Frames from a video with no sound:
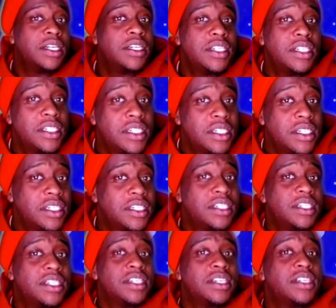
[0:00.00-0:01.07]

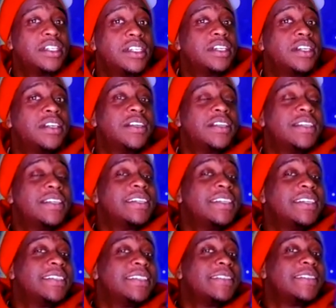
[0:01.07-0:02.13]

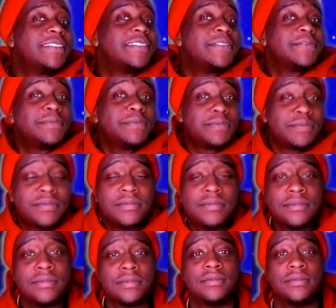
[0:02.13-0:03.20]

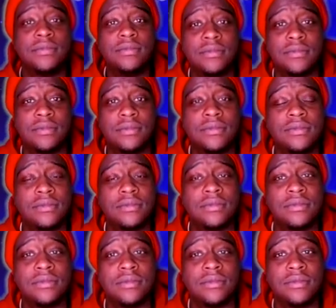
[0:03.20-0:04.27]

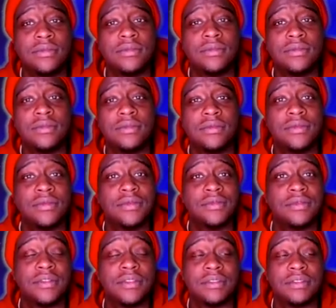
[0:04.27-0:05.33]

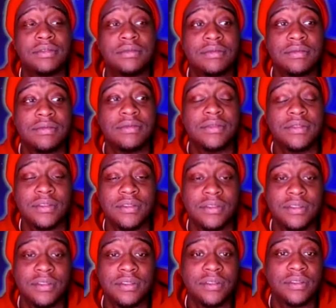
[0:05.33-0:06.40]

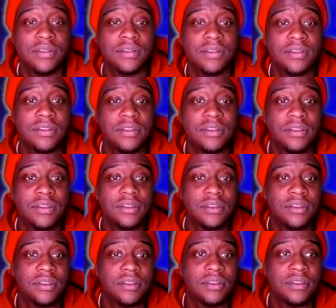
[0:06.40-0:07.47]

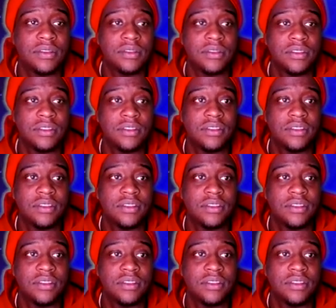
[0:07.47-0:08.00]
No words are spoken by the person on screen.